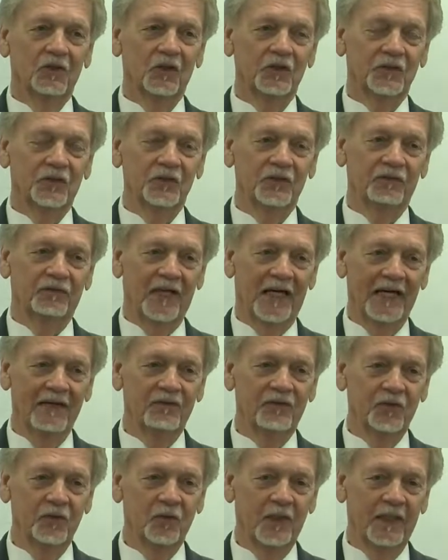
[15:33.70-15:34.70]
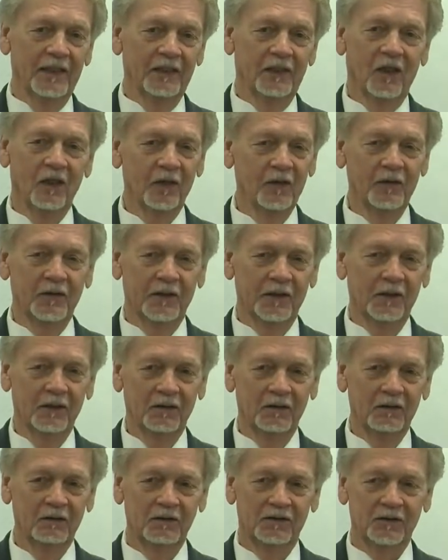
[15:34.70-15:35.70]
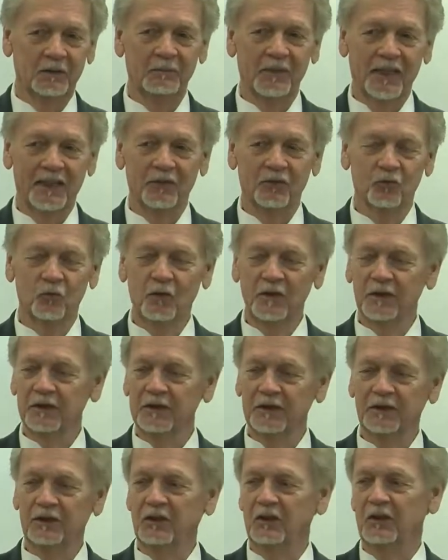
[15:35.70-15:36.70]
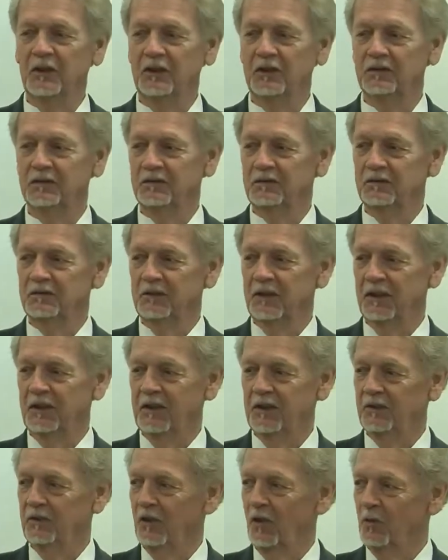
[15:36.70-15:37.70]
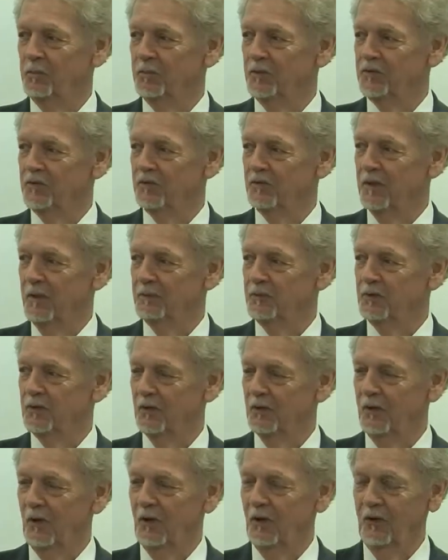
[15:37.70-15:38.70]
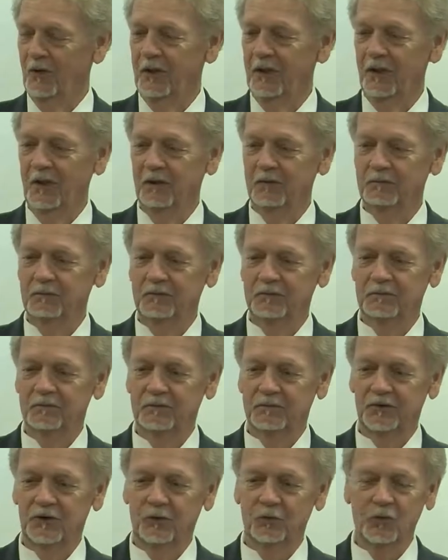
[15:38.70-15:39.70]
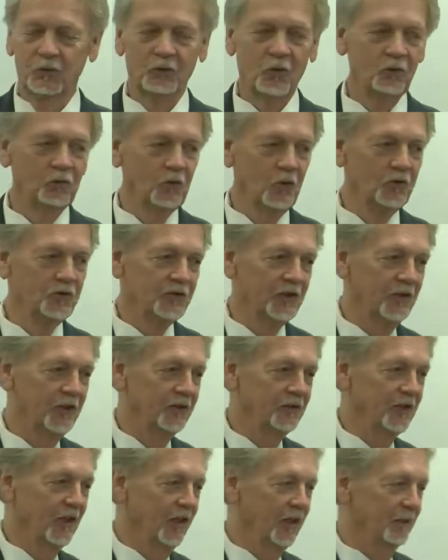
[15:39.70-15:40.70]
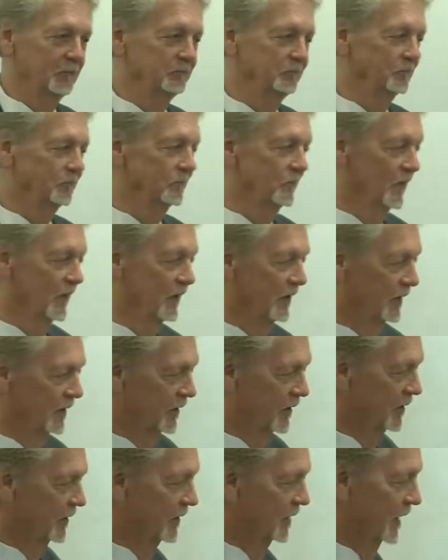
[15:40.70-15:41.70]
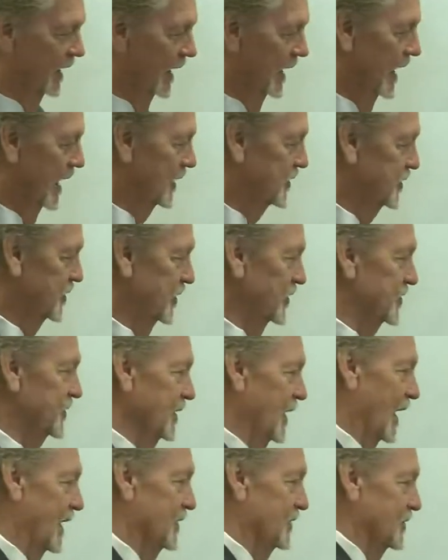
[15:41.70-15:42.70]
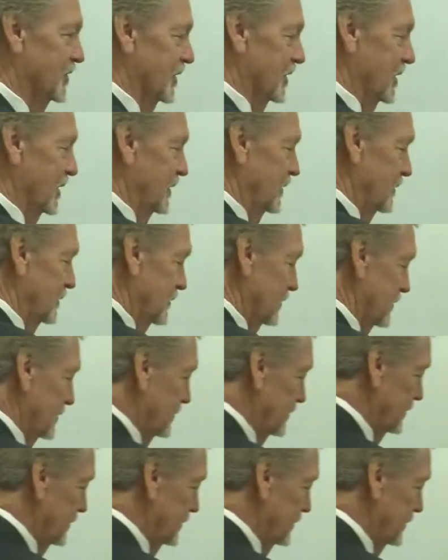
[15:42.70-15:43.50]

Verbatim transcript: verses 5 through 8. Hurry. Somebody really good that can open Scripture. Hurry up so we won't lose any time. Exodus 19,